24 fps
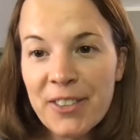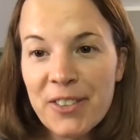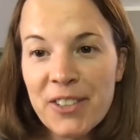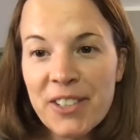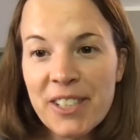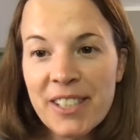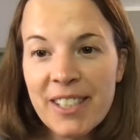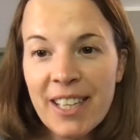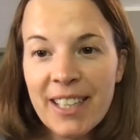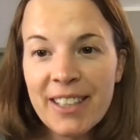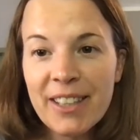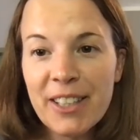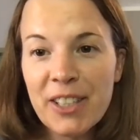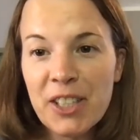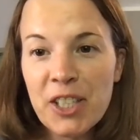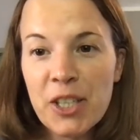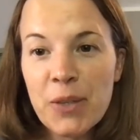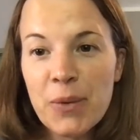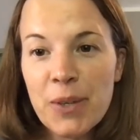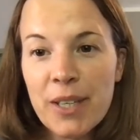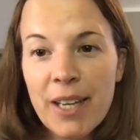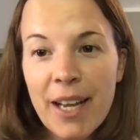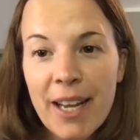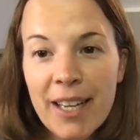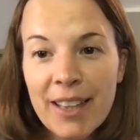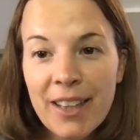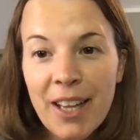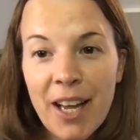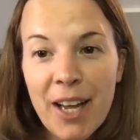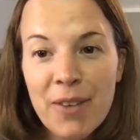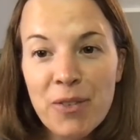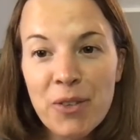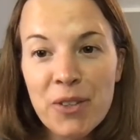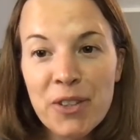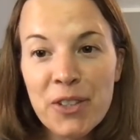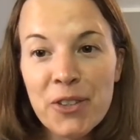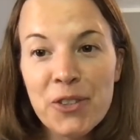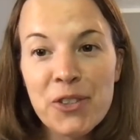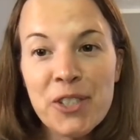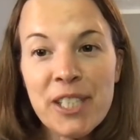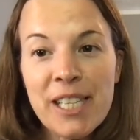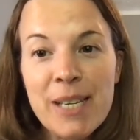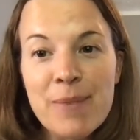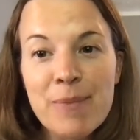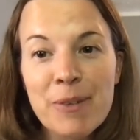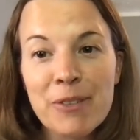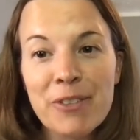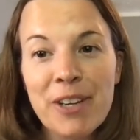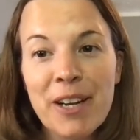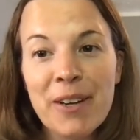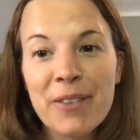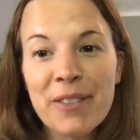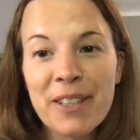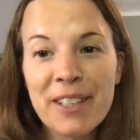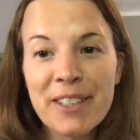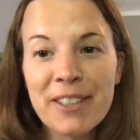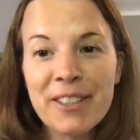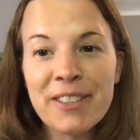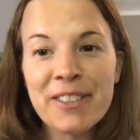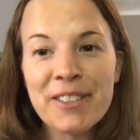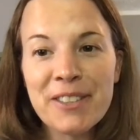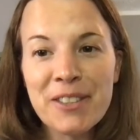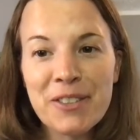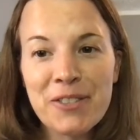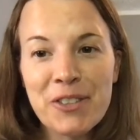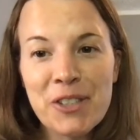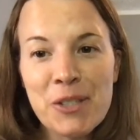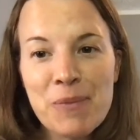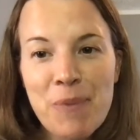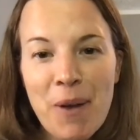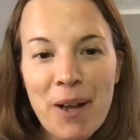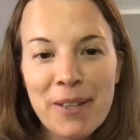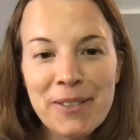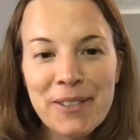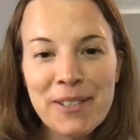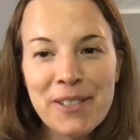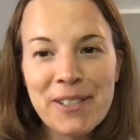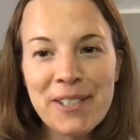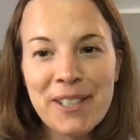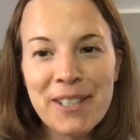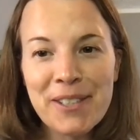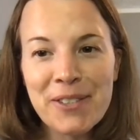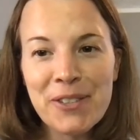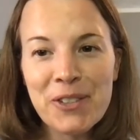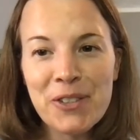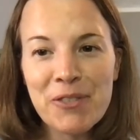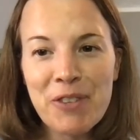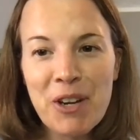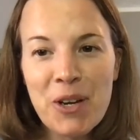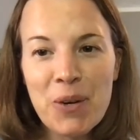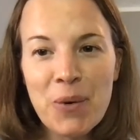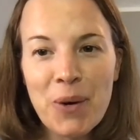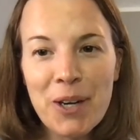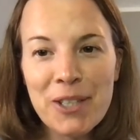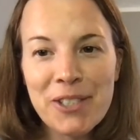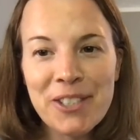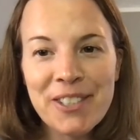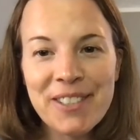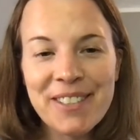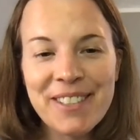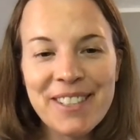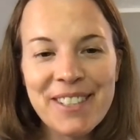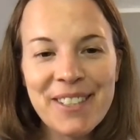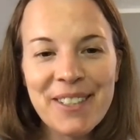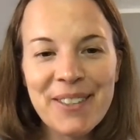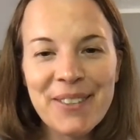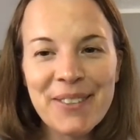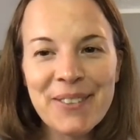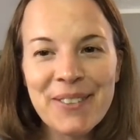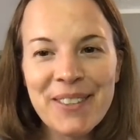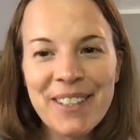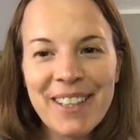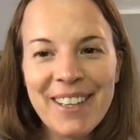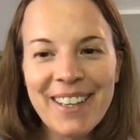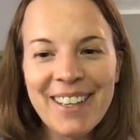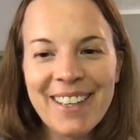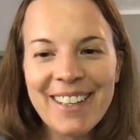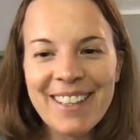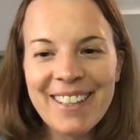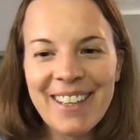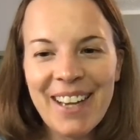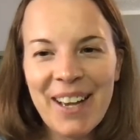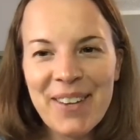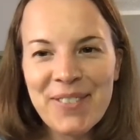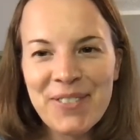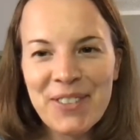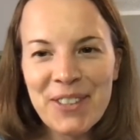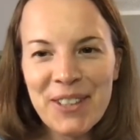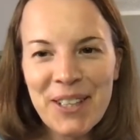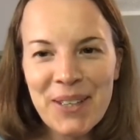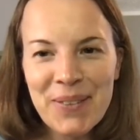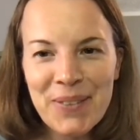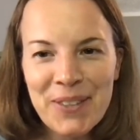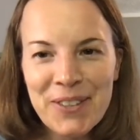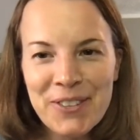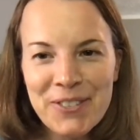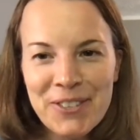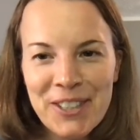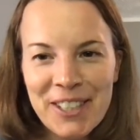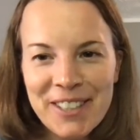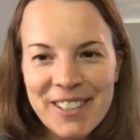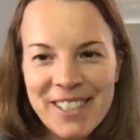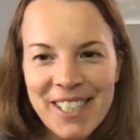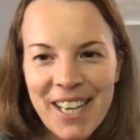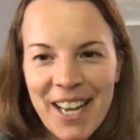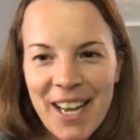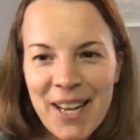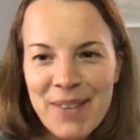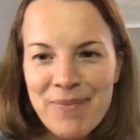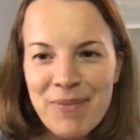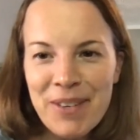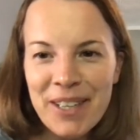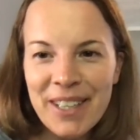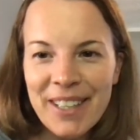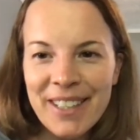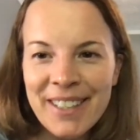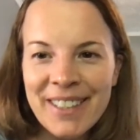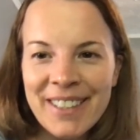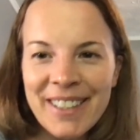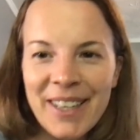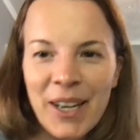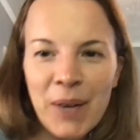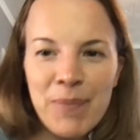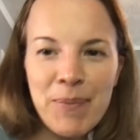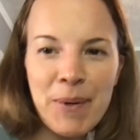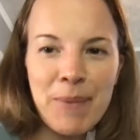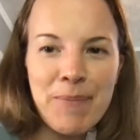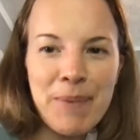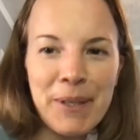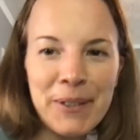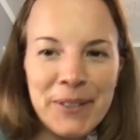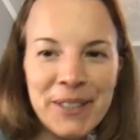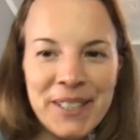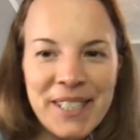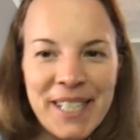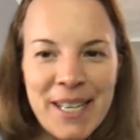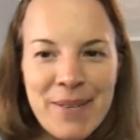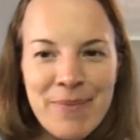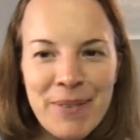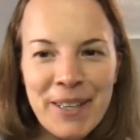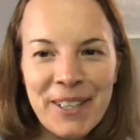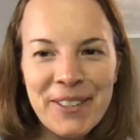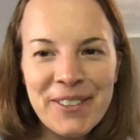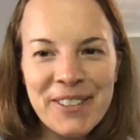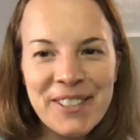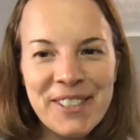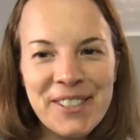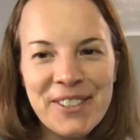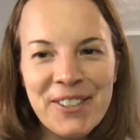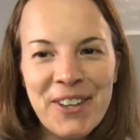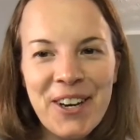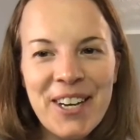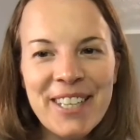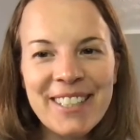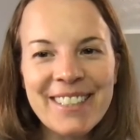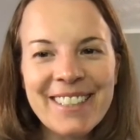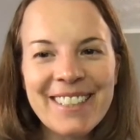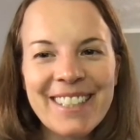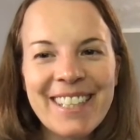This is like the Q&A live with your team around the responses to the survey questions. So I feel like we're real time helping build a team here. This is great.